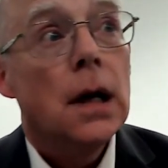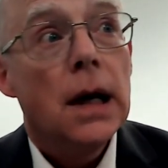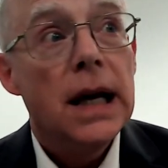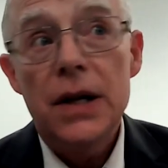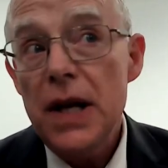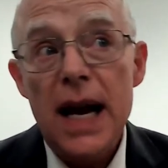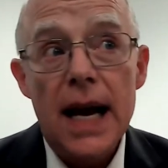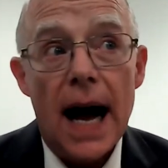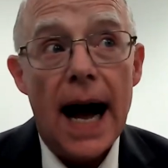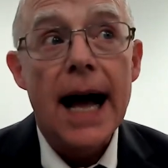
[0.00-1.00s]
he
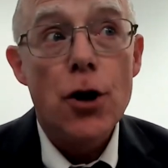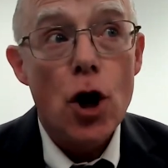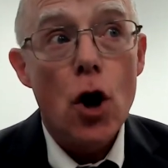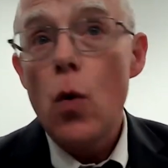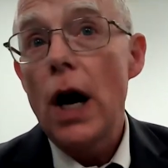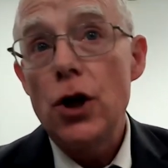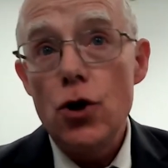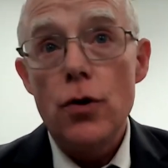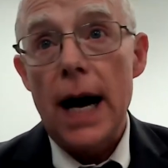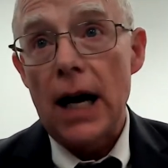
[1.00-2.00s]
said, I know what
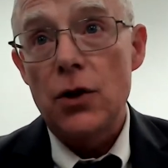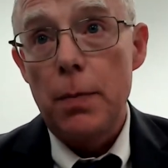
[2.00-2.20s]
you guys